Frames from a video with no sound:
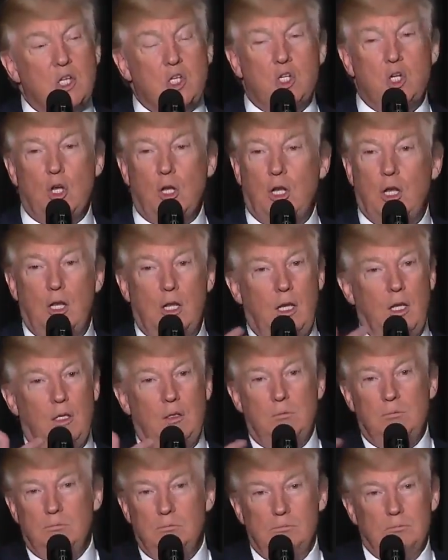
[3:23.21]
certainly
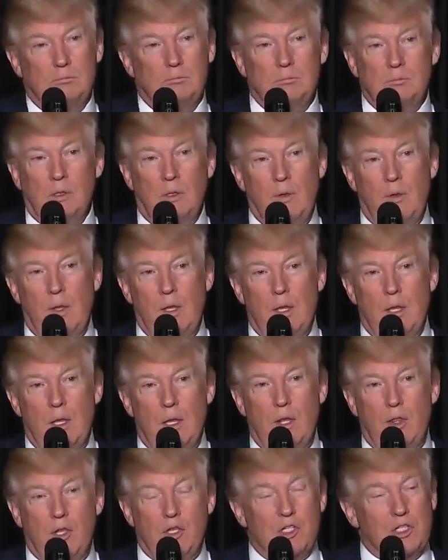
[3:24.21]

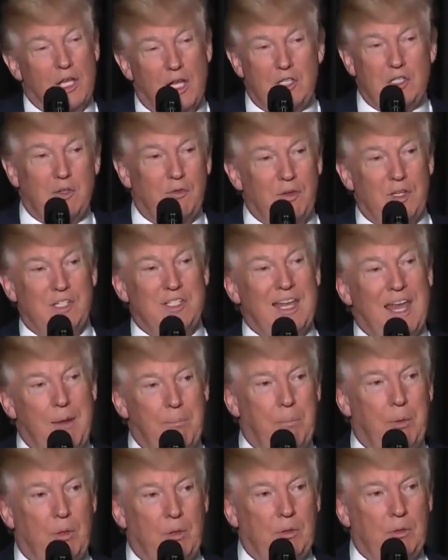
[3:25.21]
there's lots of
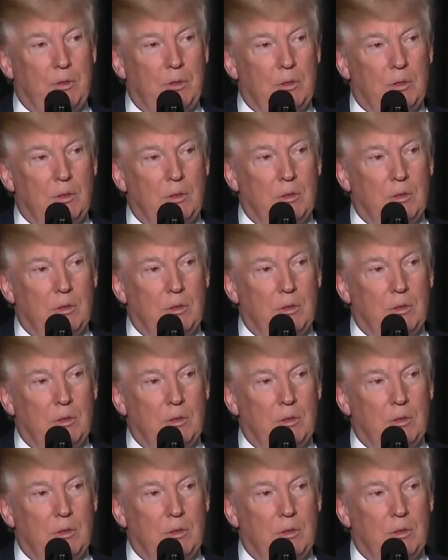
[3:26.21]
examples